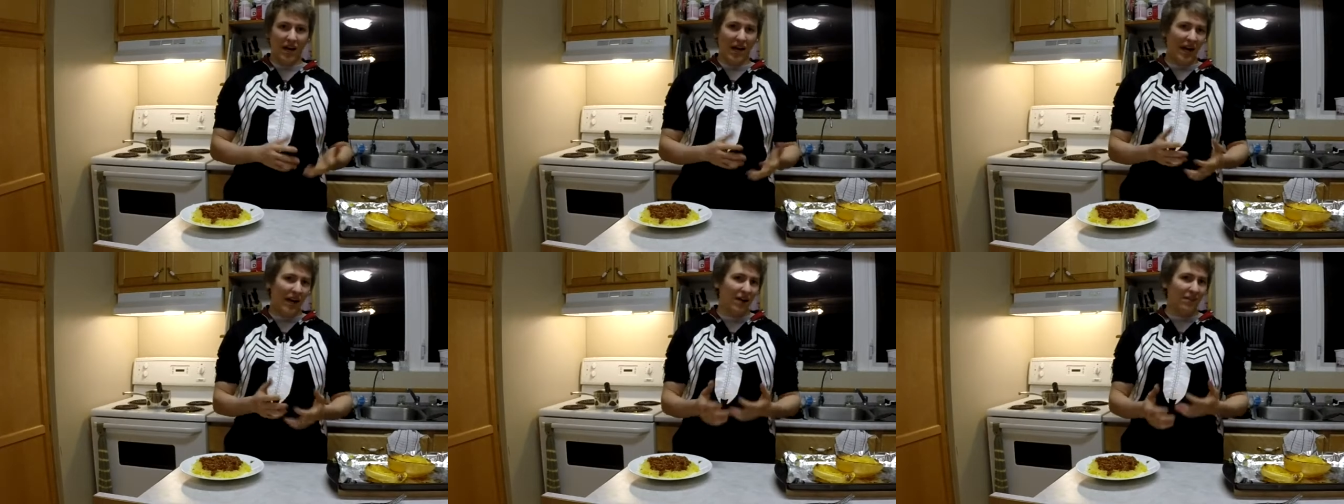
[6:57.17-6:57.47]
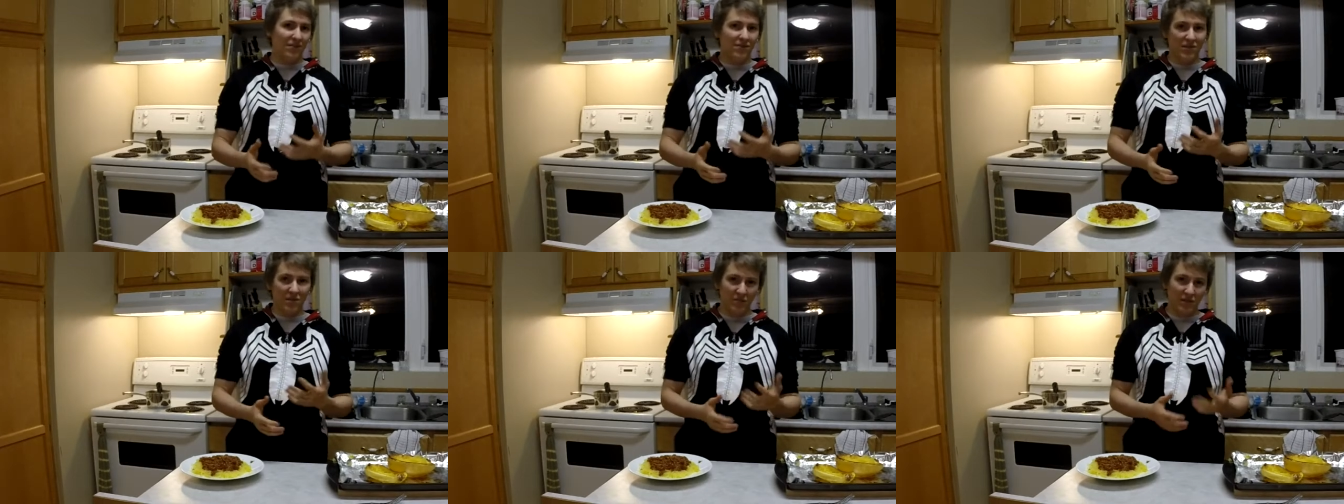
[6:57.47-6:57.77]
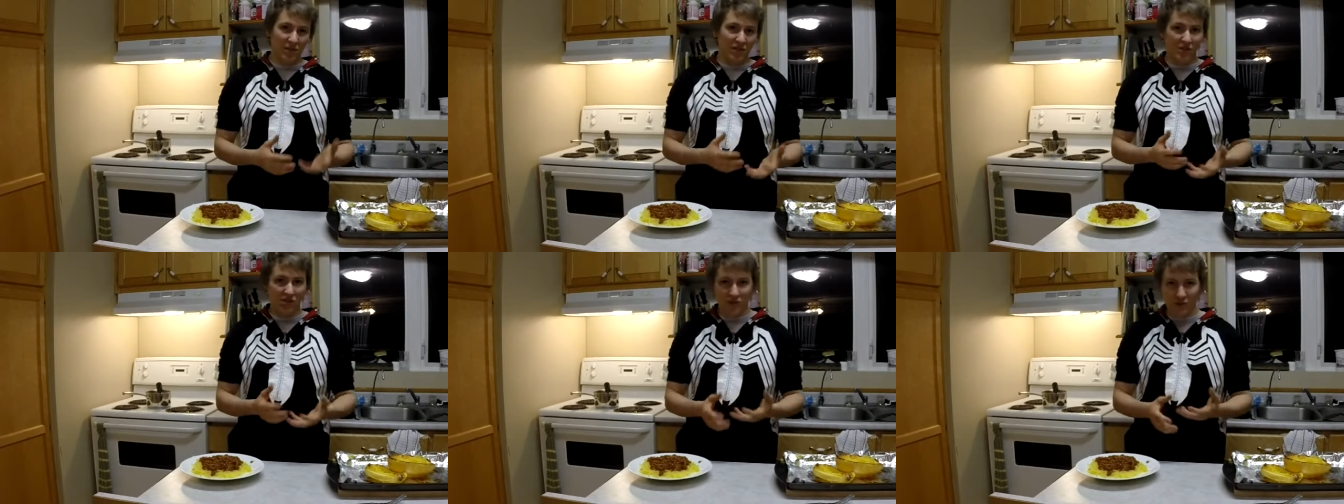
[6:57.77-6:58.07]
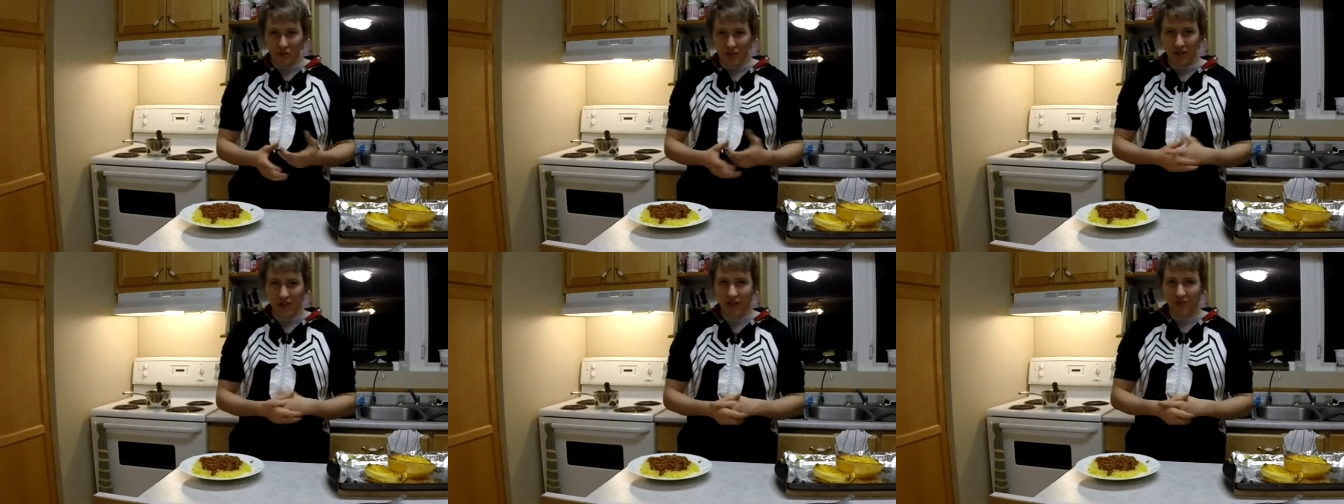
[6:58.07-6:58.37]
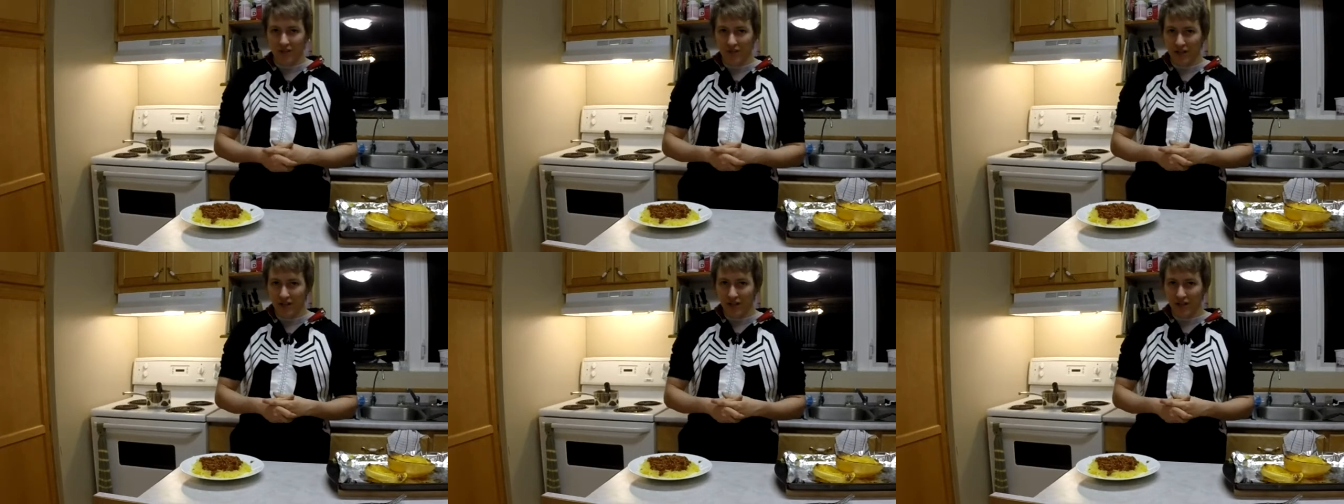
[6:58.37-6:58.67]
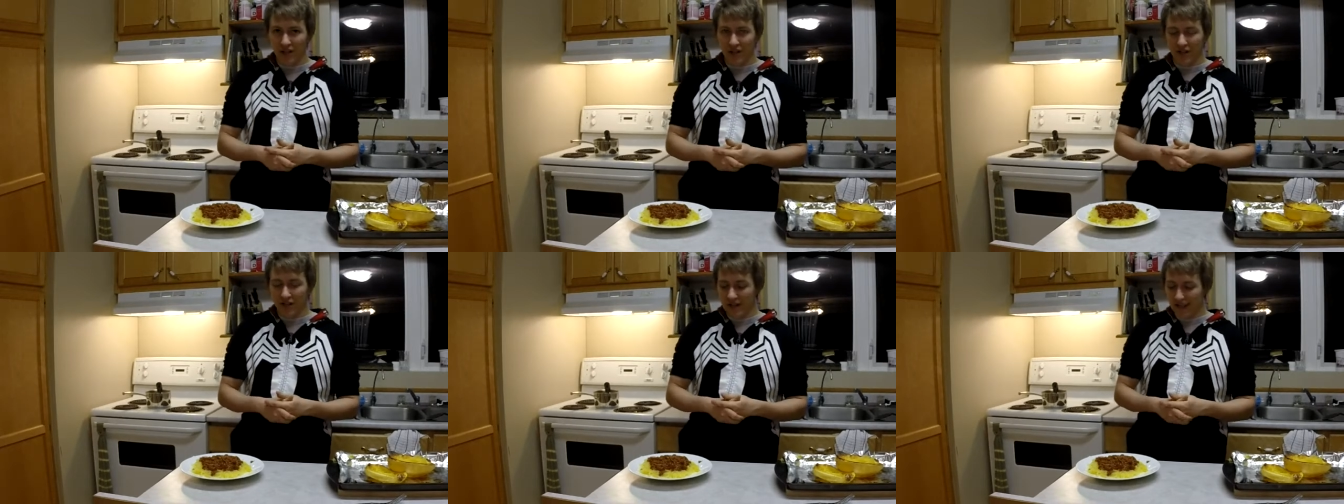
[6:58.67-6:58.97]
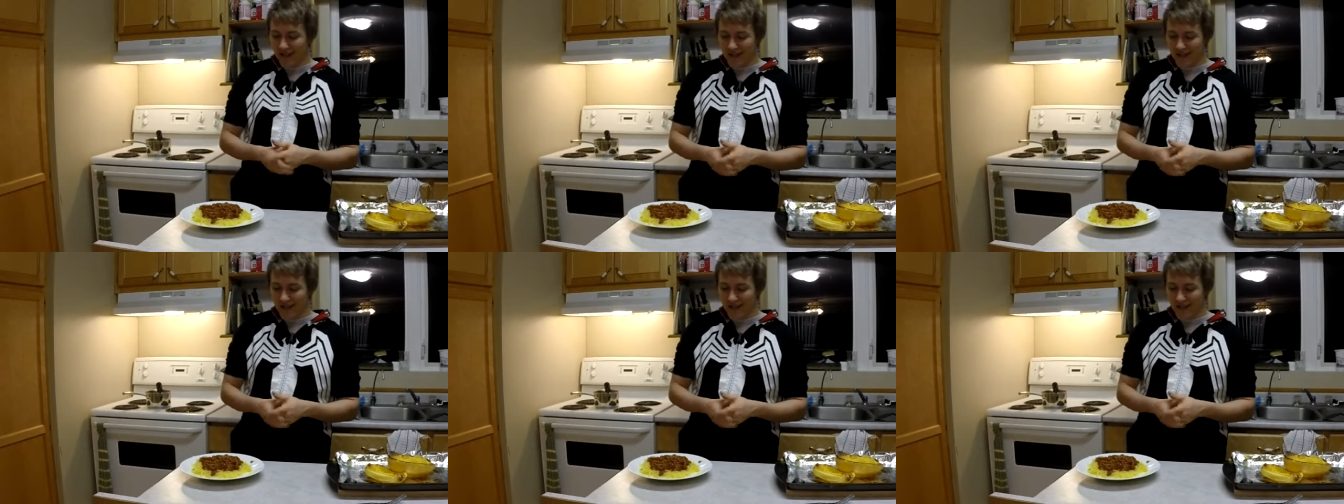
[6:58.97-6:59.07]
have something sweet every day.